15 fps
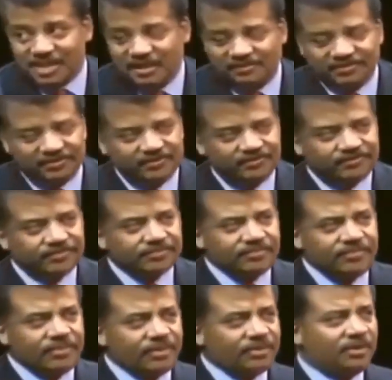of self
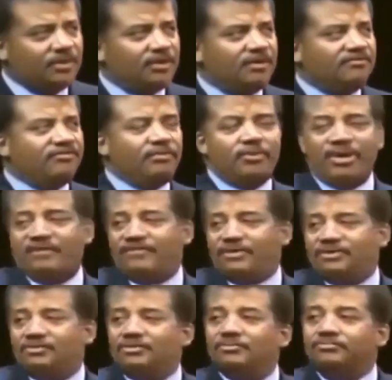from
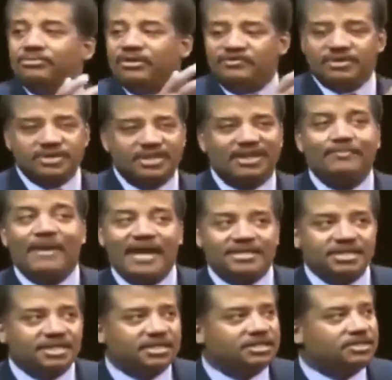whatever you previously
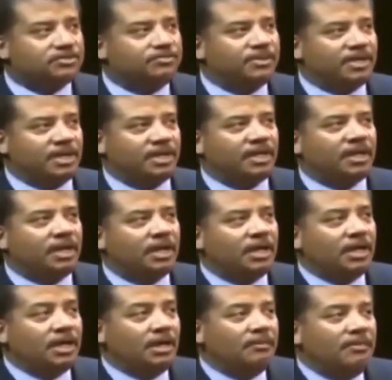imagined it to be.
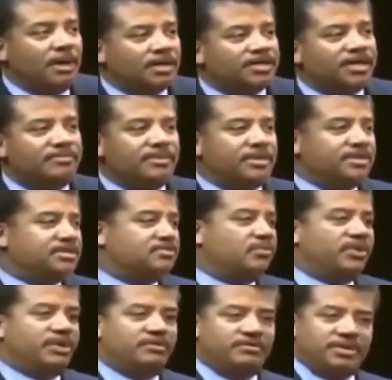Among them
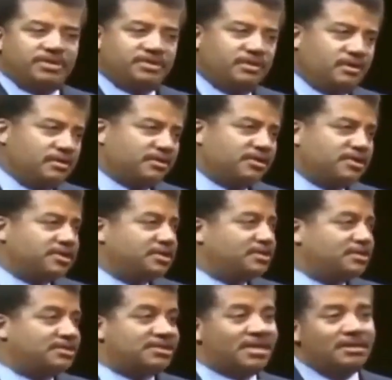is where is Earth?
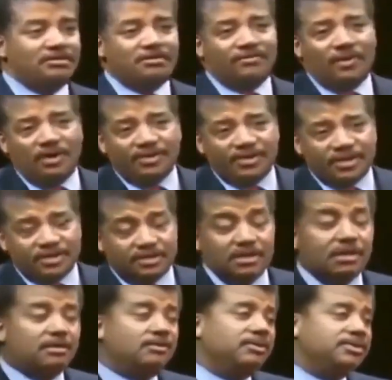Is it the center of all
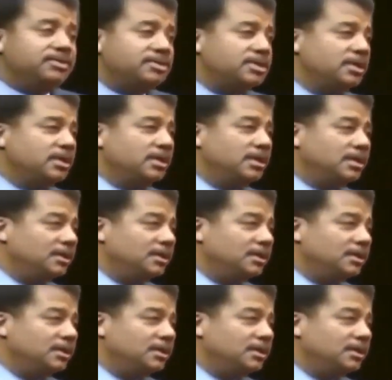things? No, it's